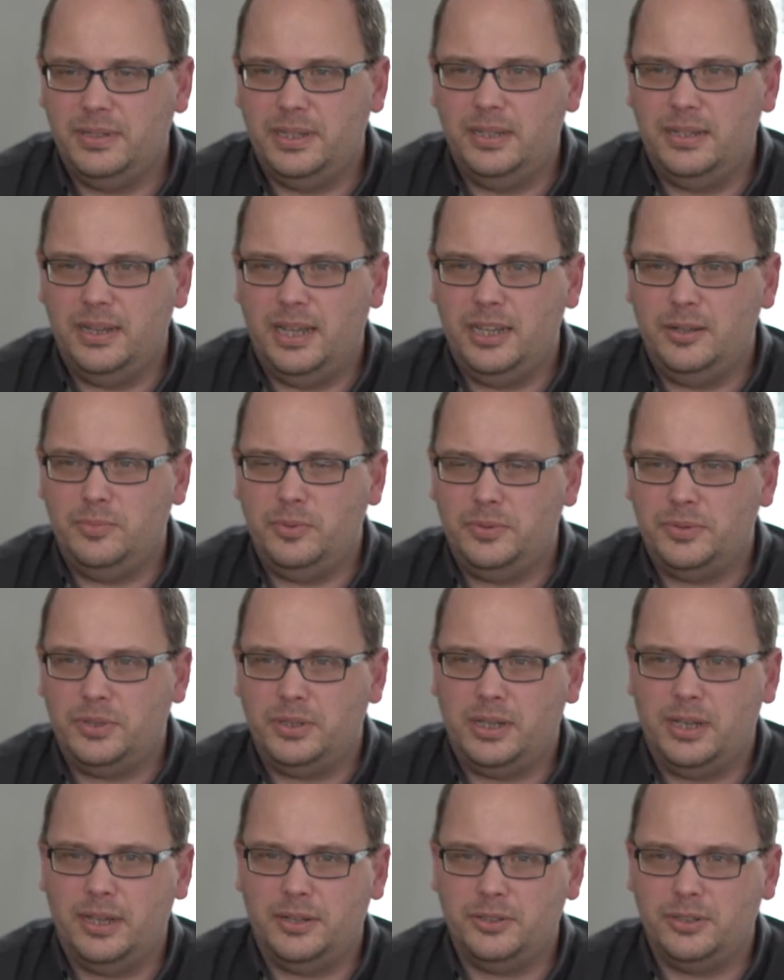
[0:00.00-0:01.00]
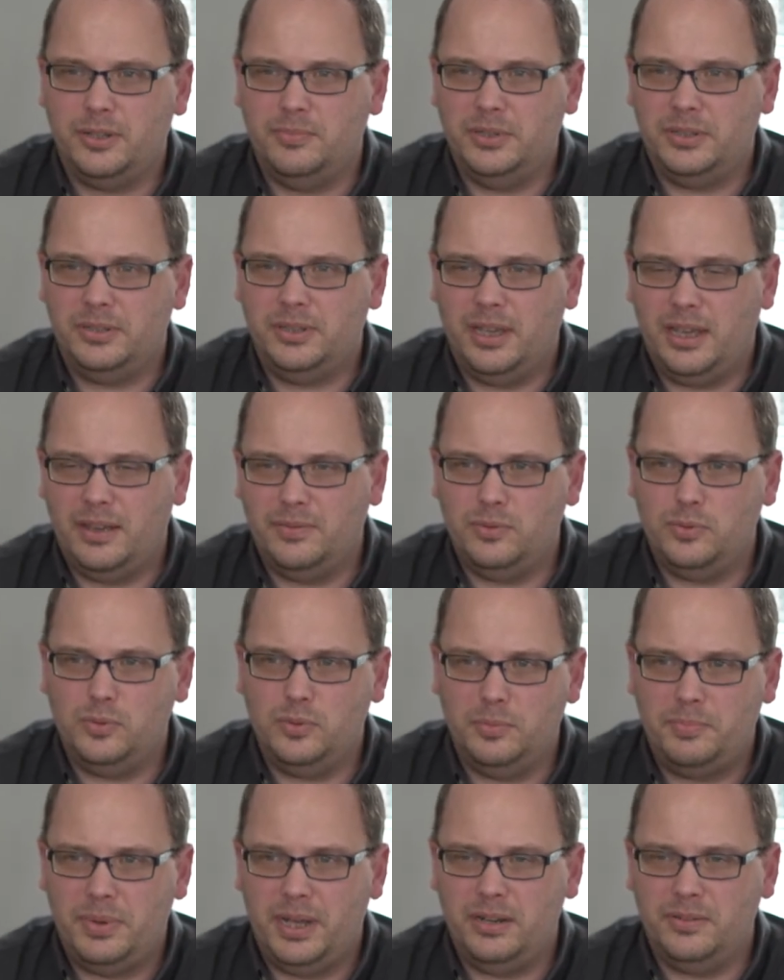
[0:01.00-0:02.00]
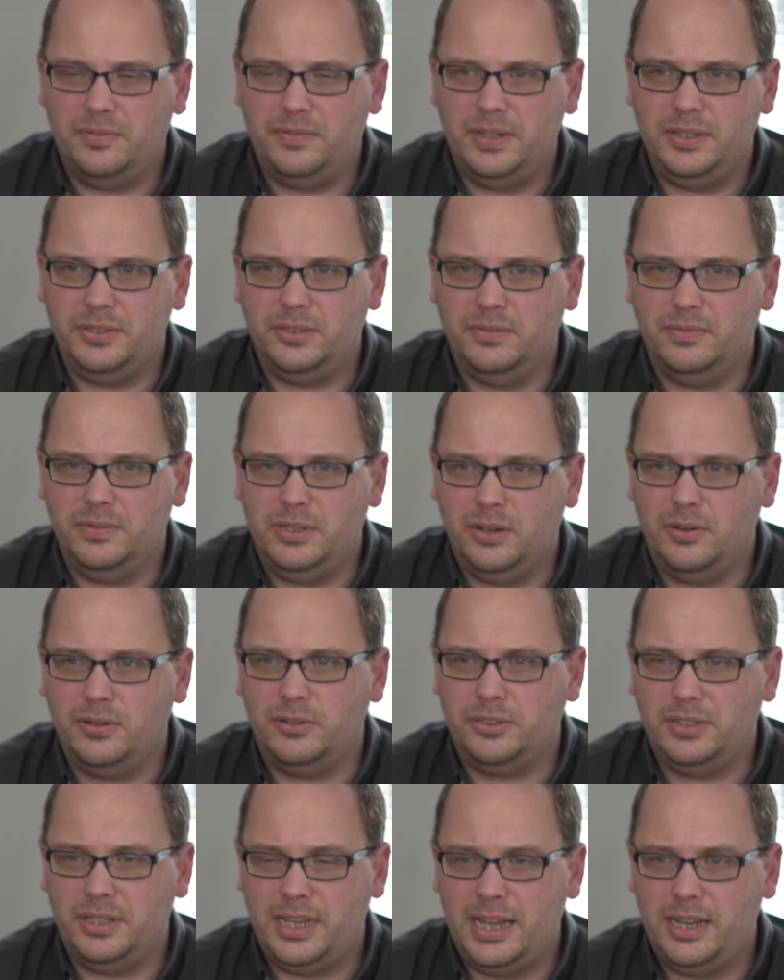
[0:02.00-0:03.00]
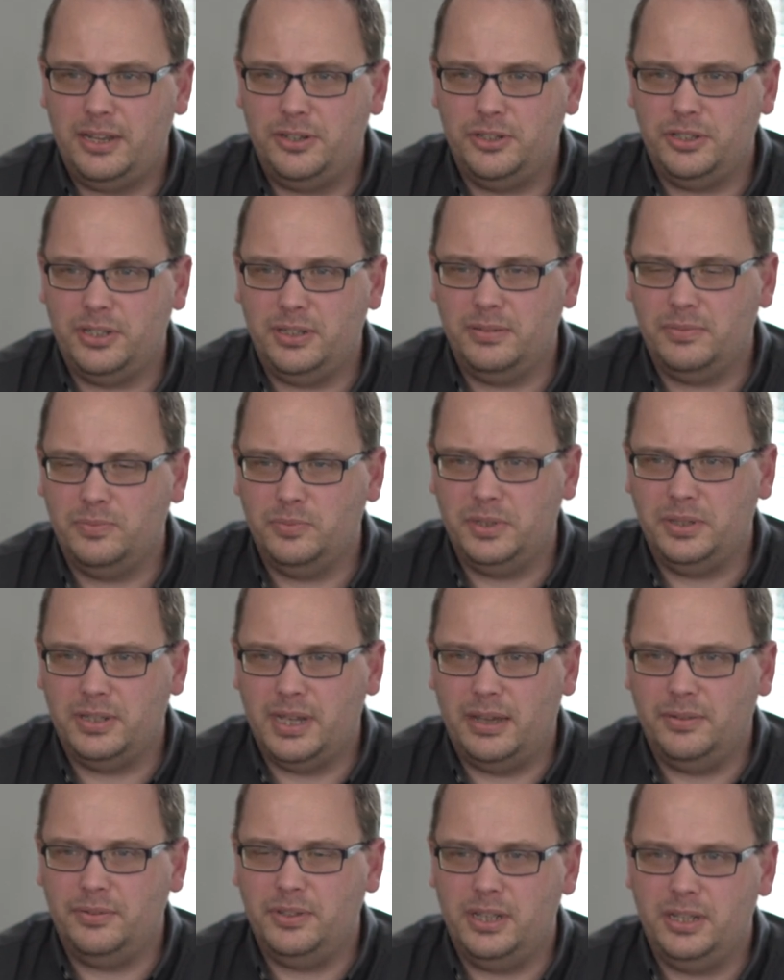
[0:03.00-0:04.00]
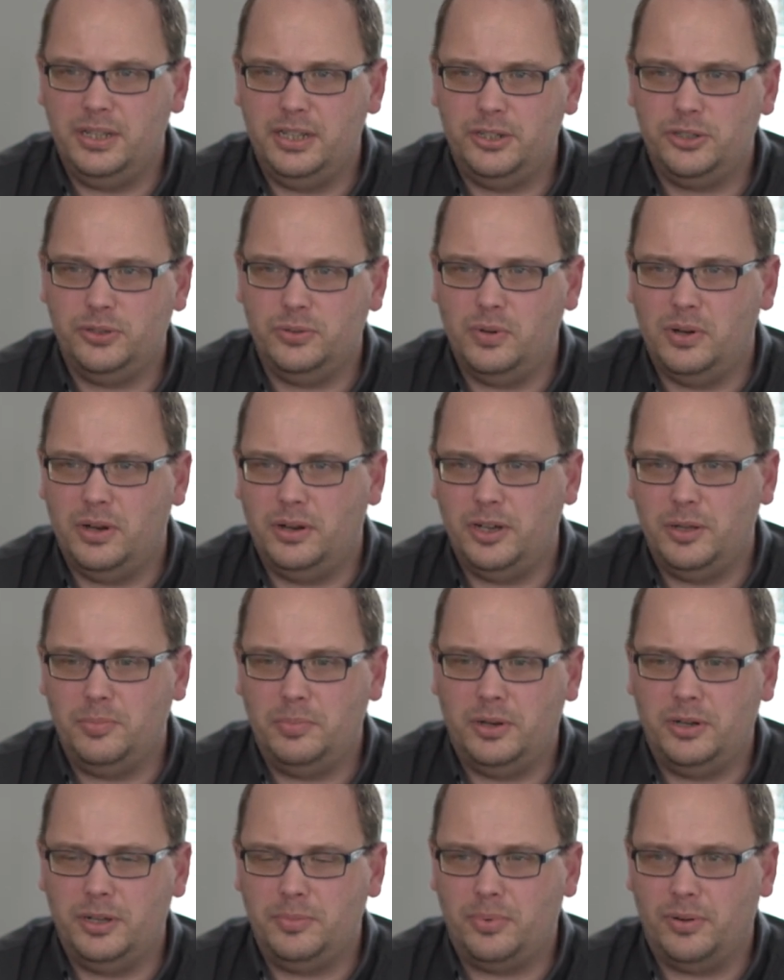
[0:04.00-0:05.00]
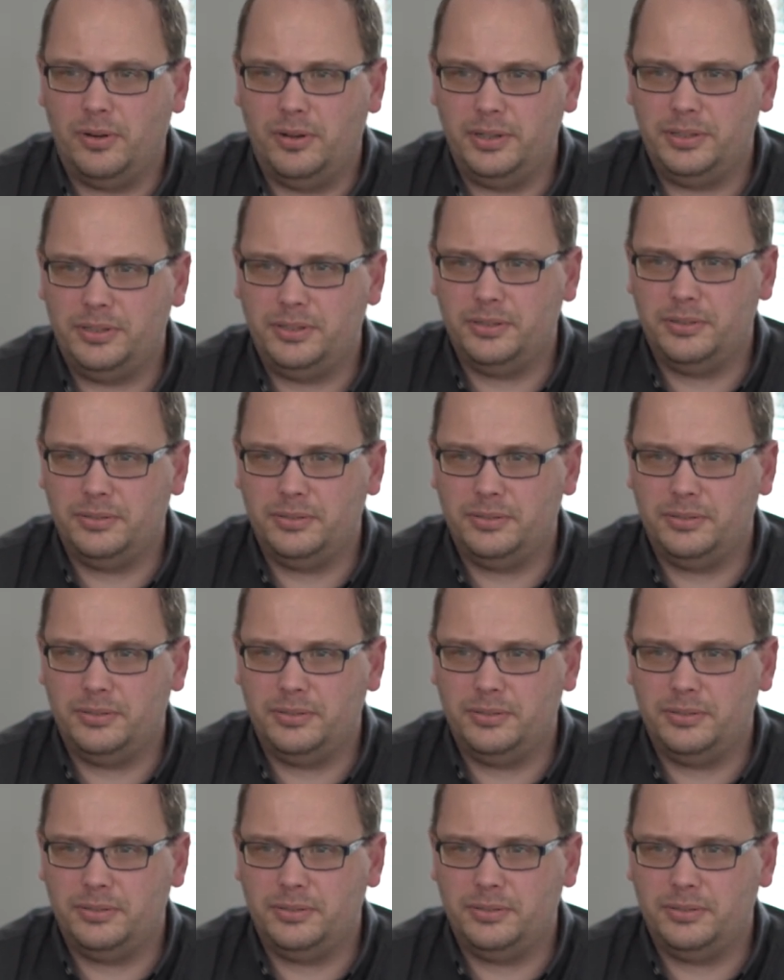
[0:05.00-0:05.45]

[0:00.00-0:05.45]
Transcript: It enables the customer to have all the benefits of the Oxy engine without the initial high buy price.